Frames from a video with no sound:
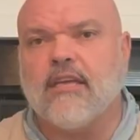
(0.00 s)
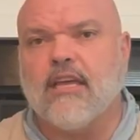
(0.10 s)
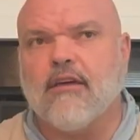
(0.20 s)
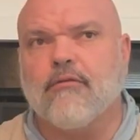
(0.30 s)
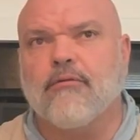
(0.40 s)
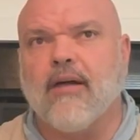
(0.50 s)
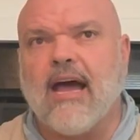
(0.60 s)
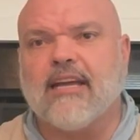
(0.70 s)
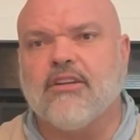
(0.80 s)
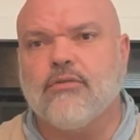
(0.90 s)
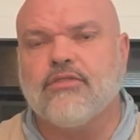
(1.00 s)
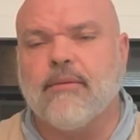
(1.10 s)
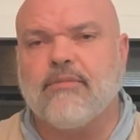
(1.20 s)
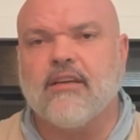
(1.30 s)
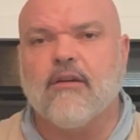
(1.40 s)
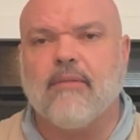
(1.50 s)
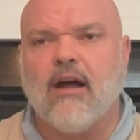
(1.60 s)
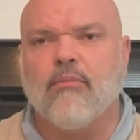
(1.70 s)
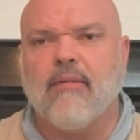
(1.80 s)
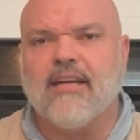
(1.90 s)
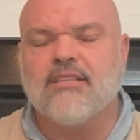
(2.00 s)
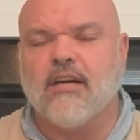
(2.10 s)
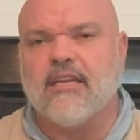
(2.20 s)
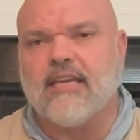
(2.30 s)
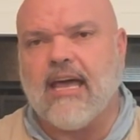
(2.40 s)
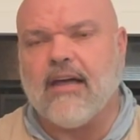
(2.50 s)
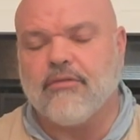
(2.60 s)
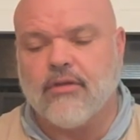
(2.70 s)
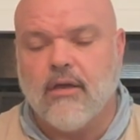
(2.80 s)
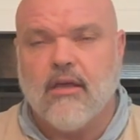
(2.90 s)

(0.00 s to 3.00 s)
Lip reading: if I could do something about my tight calves.